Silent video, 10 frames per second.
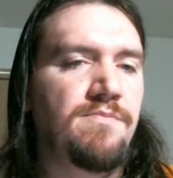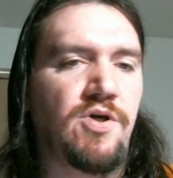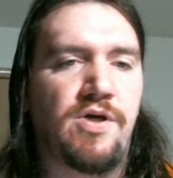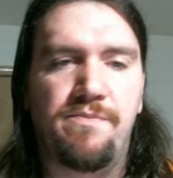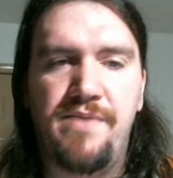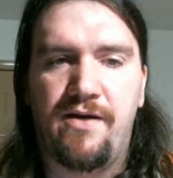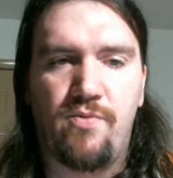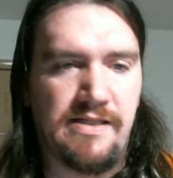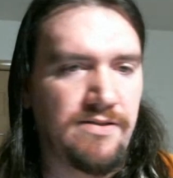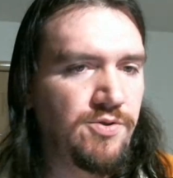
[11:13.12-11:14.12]
You can
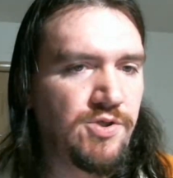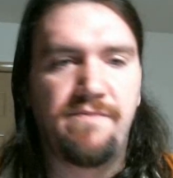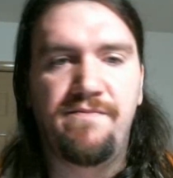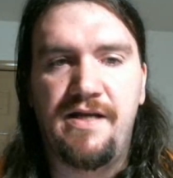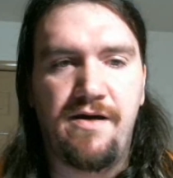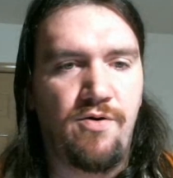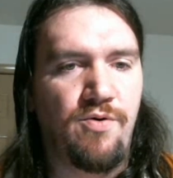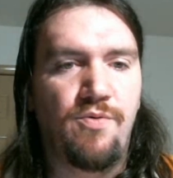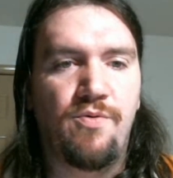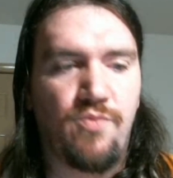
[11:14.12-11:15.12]
pick resolution of
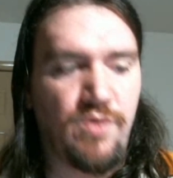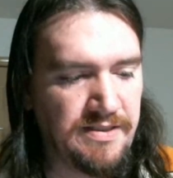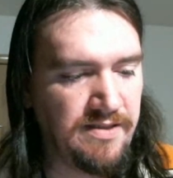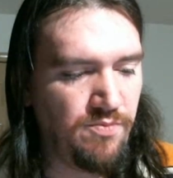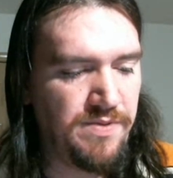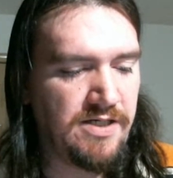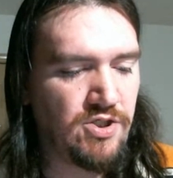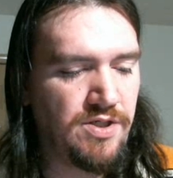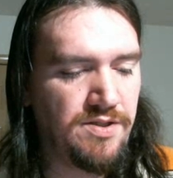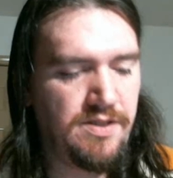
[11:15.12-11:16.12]
video, still
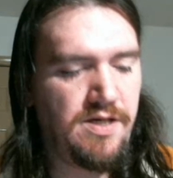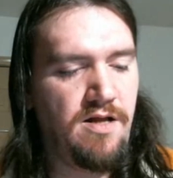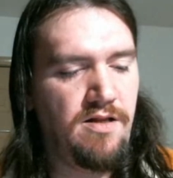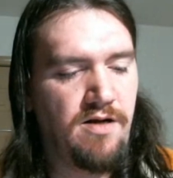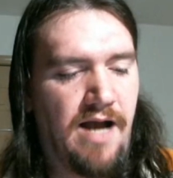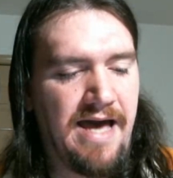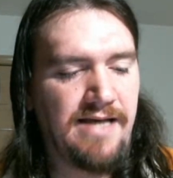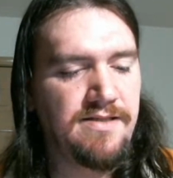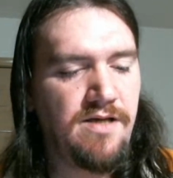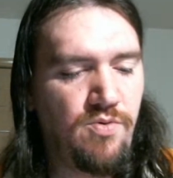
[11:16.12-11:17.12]
pictures, color,
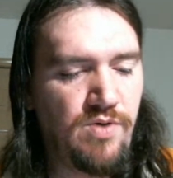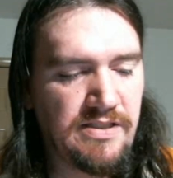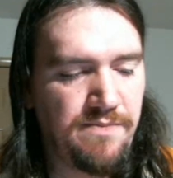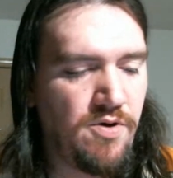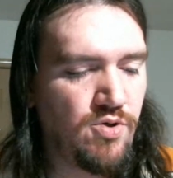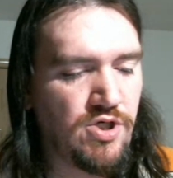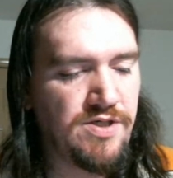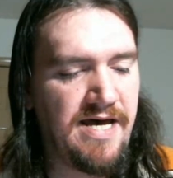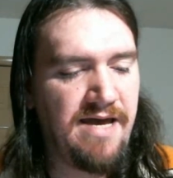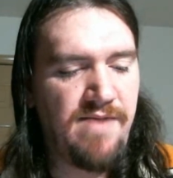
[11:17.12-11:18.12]
ISO,
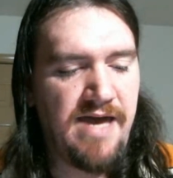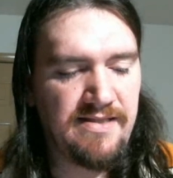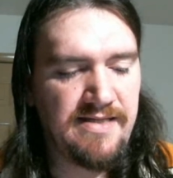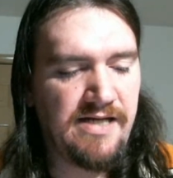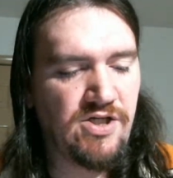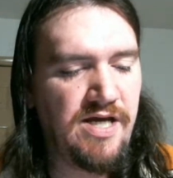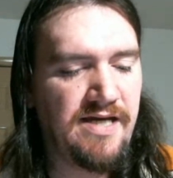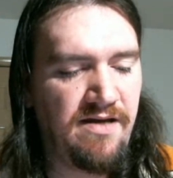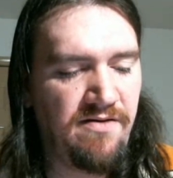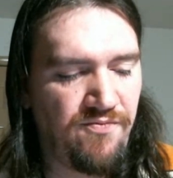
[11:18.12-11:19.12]
exposure time,
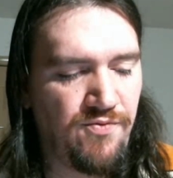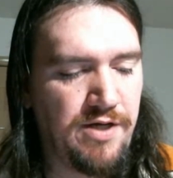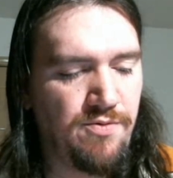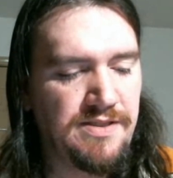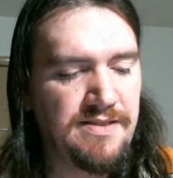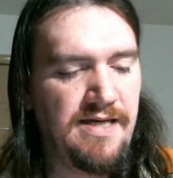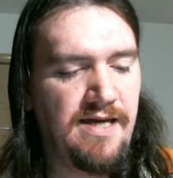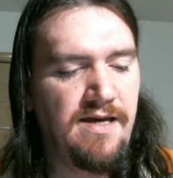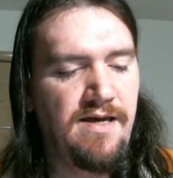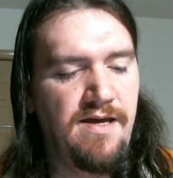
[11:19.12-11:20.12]
anti-shaking
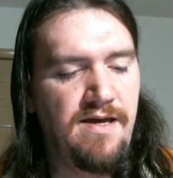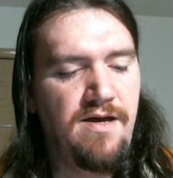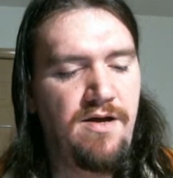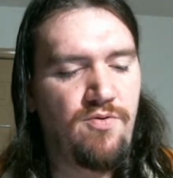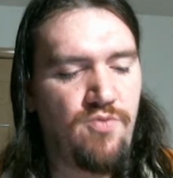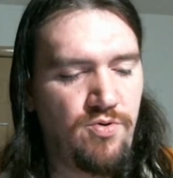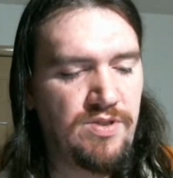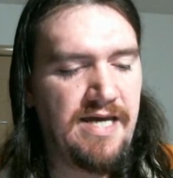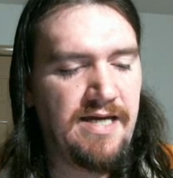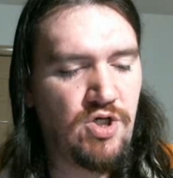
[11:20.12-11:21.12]
frequency,
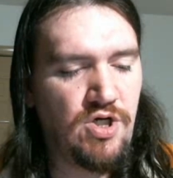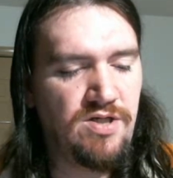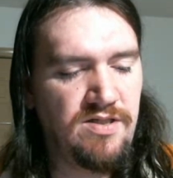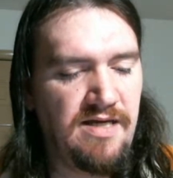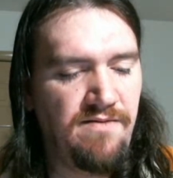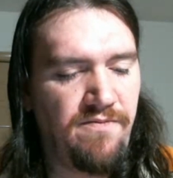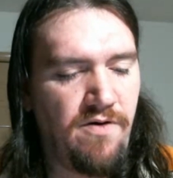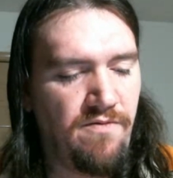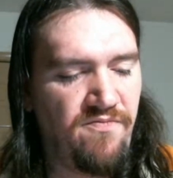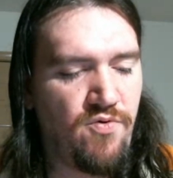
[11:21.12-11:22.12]
rotation,
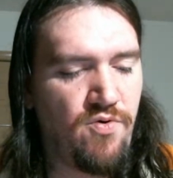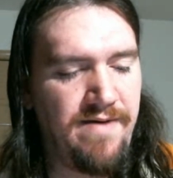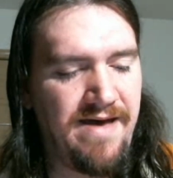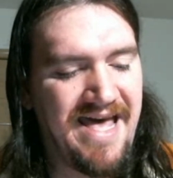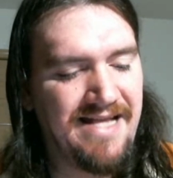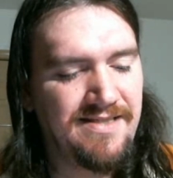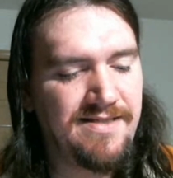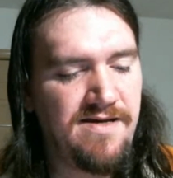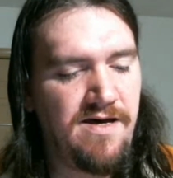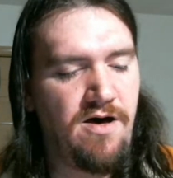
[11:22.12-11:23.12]
default
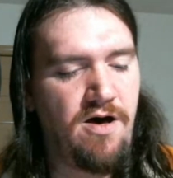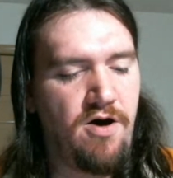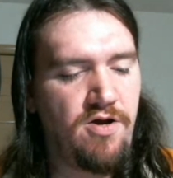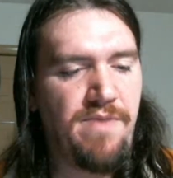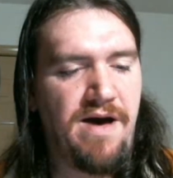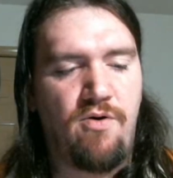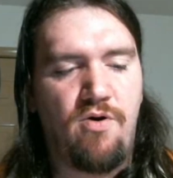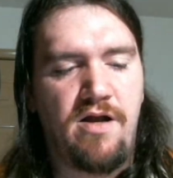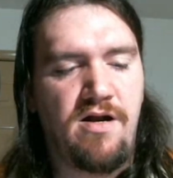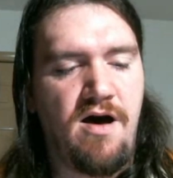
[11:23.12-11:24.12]
formats, auto
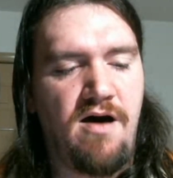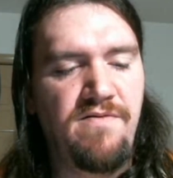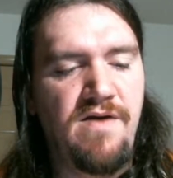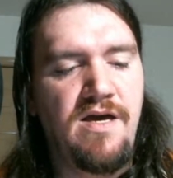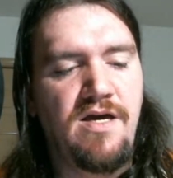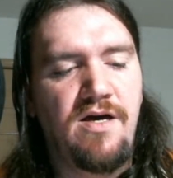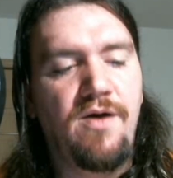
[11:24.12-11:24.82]
power on and off.